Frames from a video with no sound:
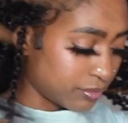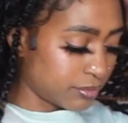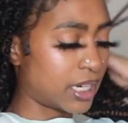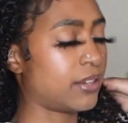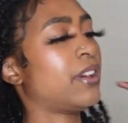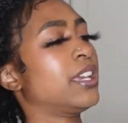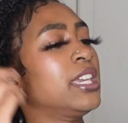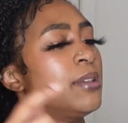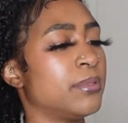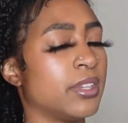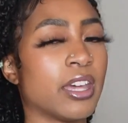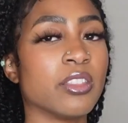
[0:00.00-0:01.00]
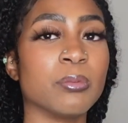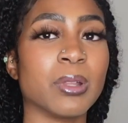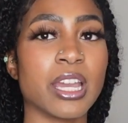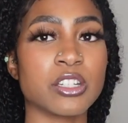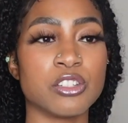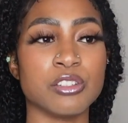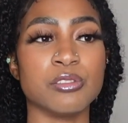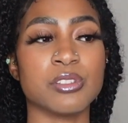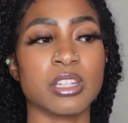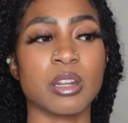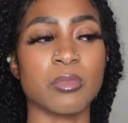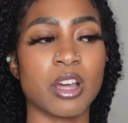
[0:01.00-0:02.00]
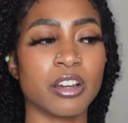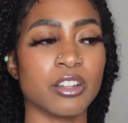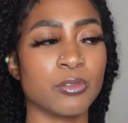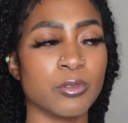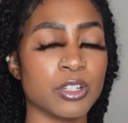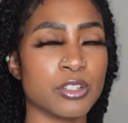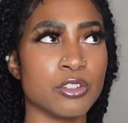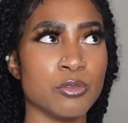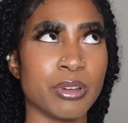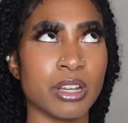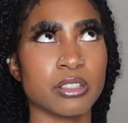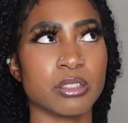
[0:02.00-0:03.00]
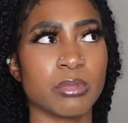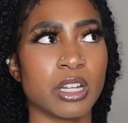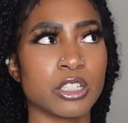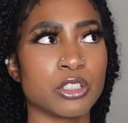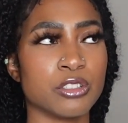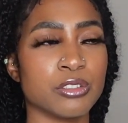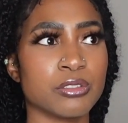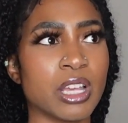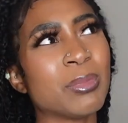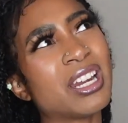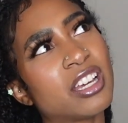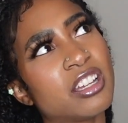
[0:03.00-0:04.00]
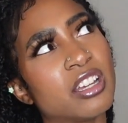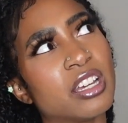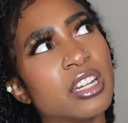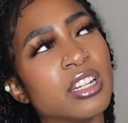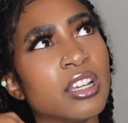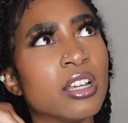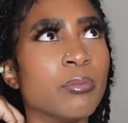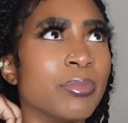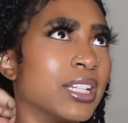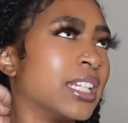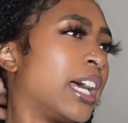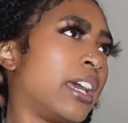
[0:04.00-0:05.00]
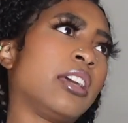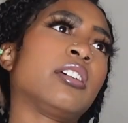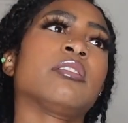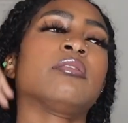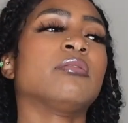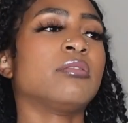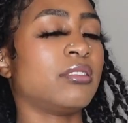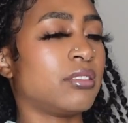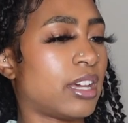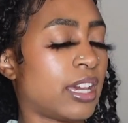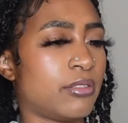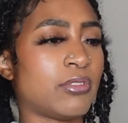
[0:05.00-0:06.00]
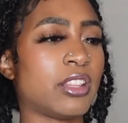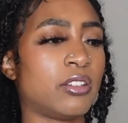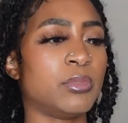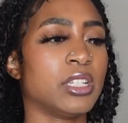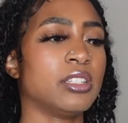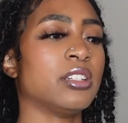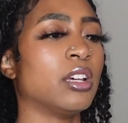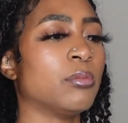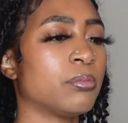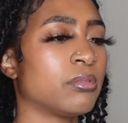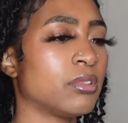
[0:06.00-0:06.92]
But if I keep the other black shoes, then I'm not gonna want 2 pairs of black shoes. I mean, I could, but like, I'd rather mix it up.